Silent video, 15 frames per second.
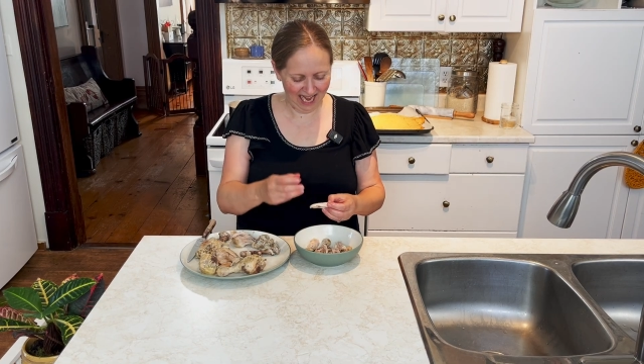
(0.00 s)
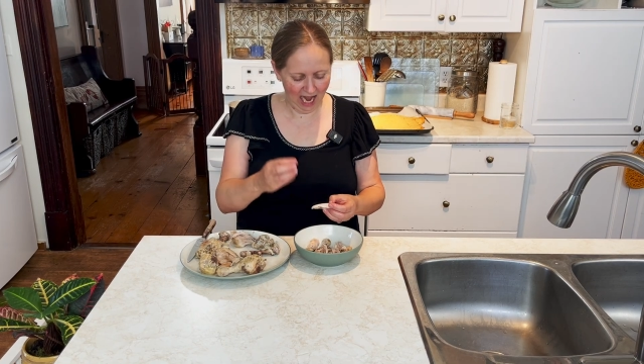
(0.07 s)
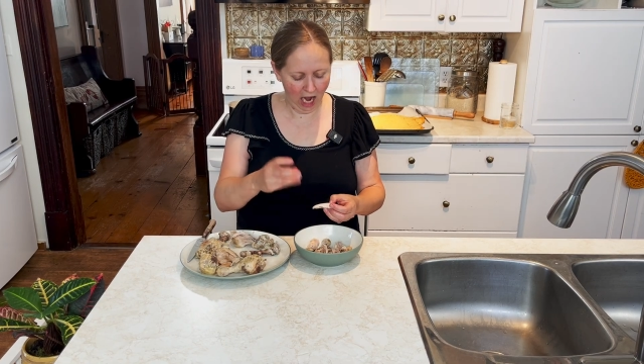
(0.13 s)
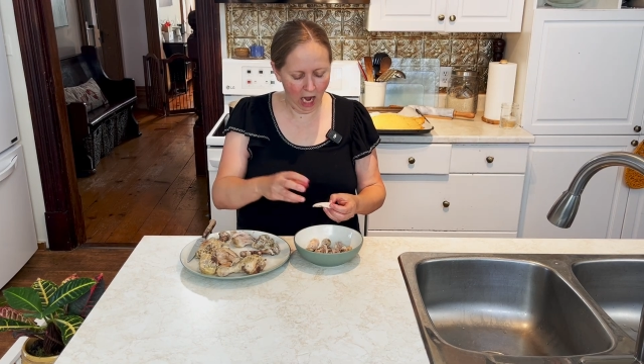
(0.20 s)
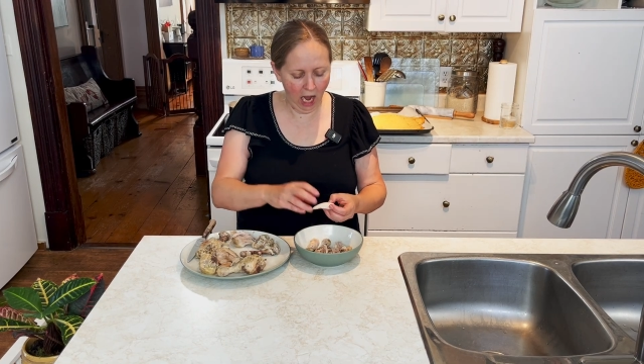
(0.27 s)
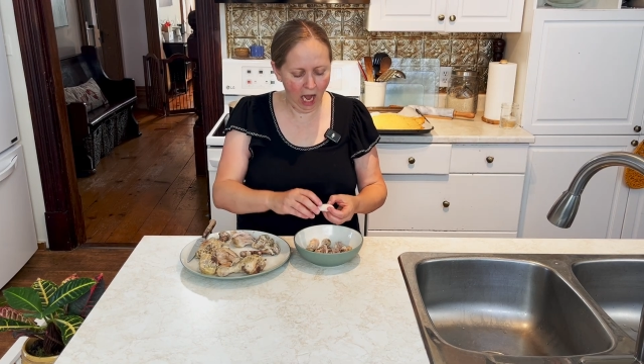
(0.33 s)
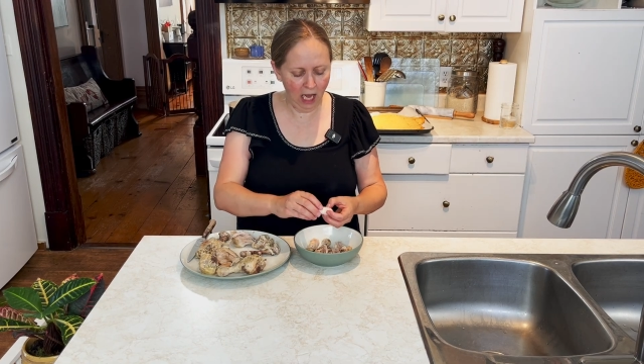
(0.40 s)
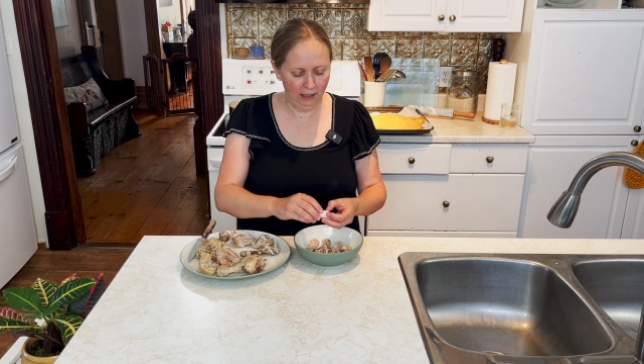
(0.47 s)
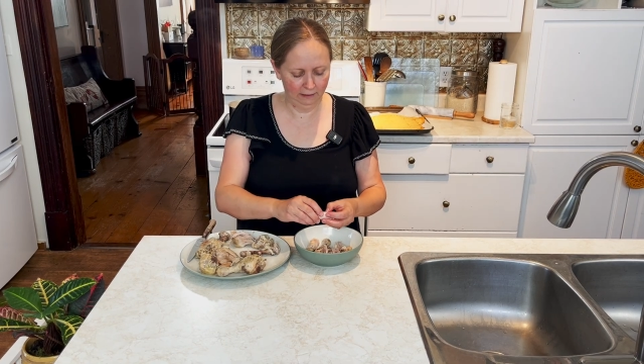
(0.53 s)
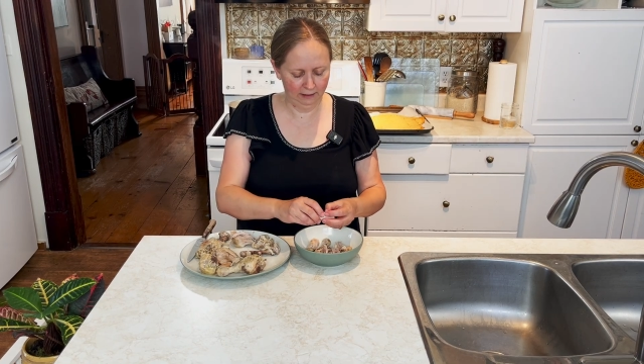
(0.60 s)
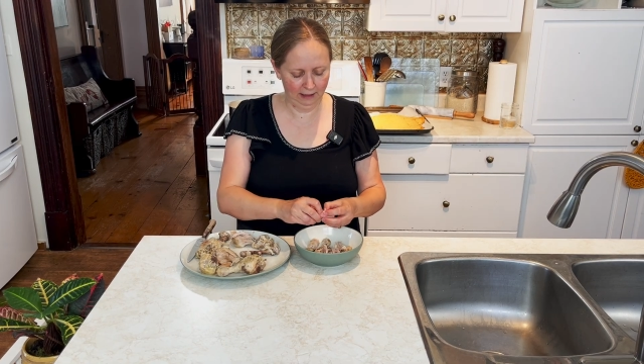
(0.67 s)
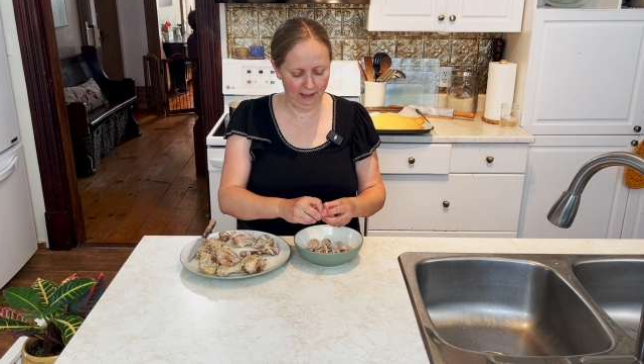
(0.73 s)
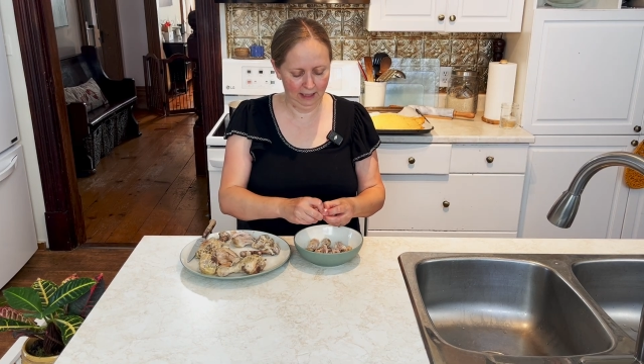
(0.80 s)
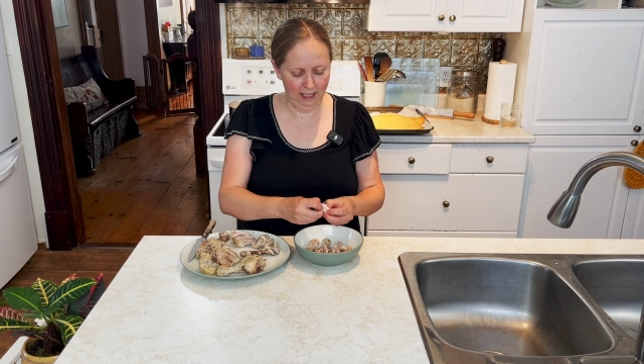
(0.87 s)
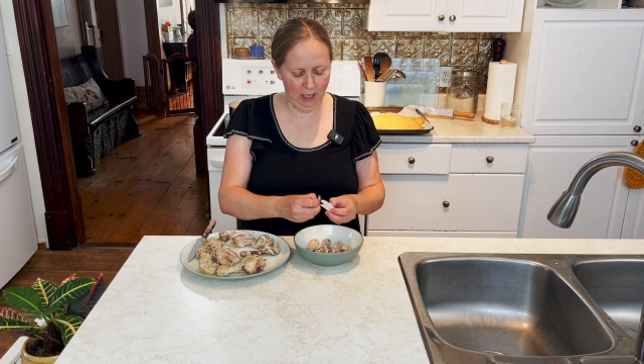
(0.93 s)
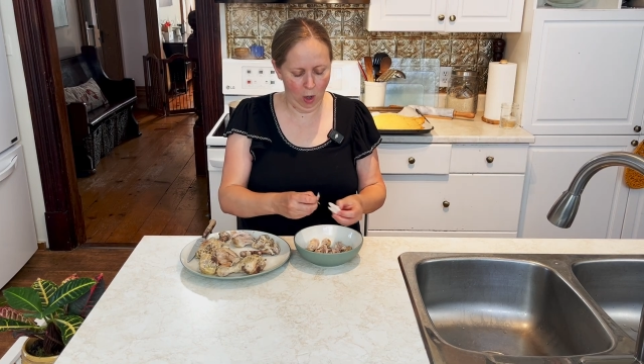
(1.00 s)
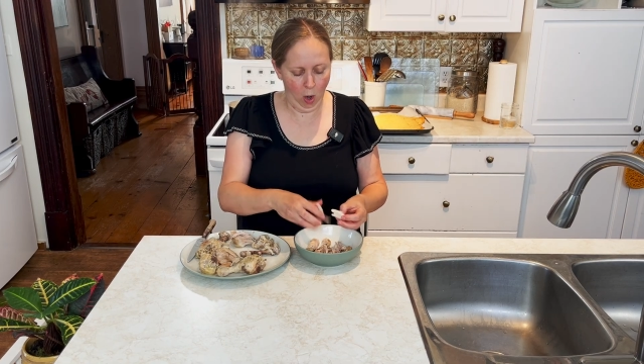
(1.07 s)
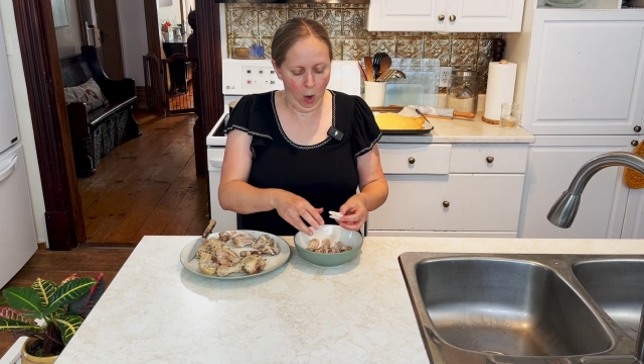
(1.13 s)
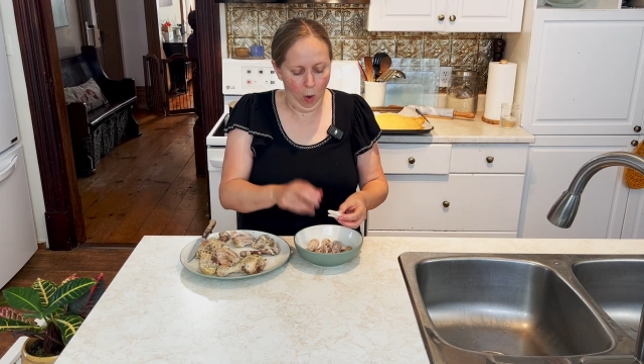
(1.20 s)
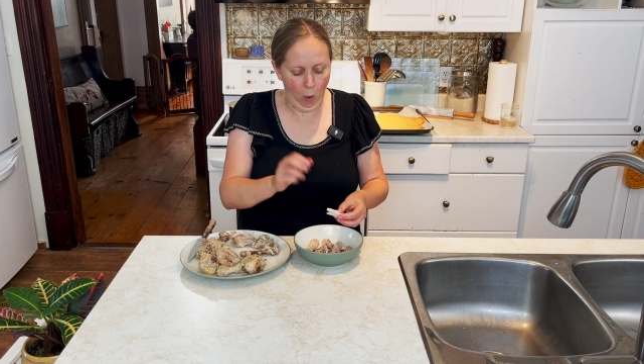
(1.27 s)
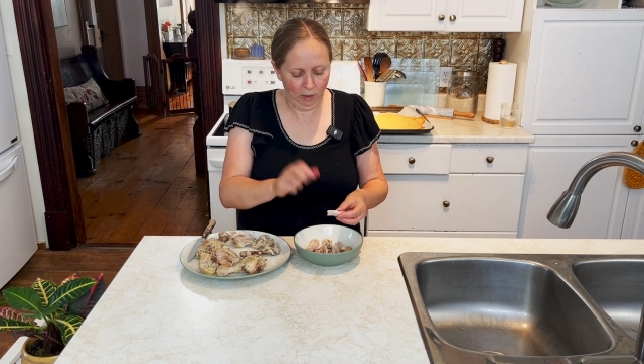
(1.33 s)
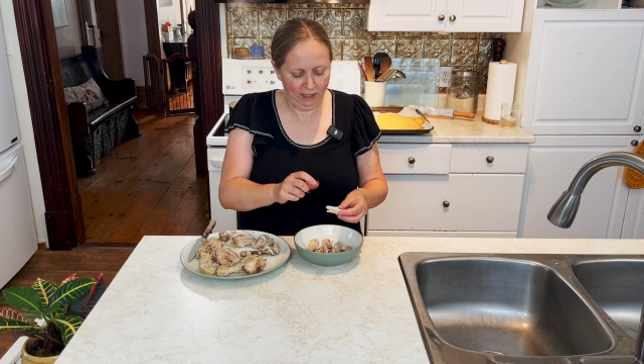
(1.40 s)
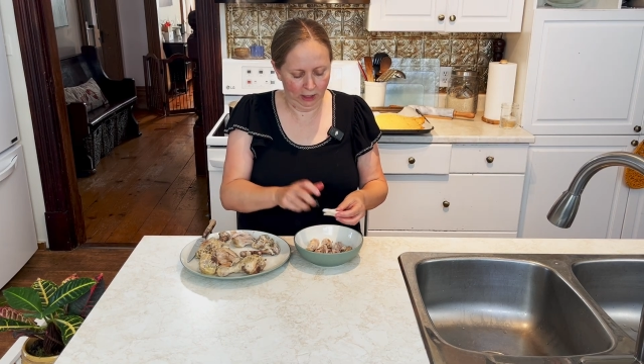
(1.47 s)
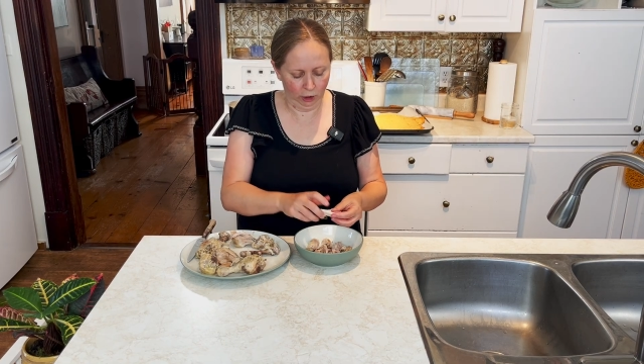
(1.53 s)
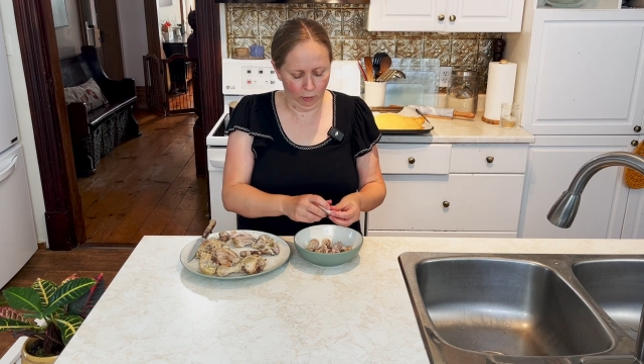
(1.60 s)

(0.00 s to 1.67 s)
Ha! Oh, c'est